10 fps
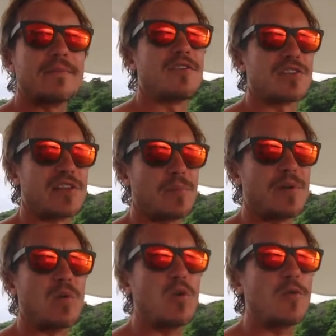There's a little
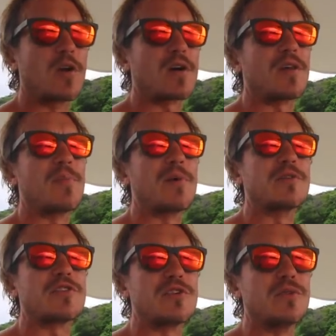bit of woodwork on the
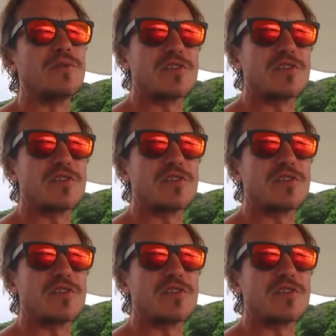boat too.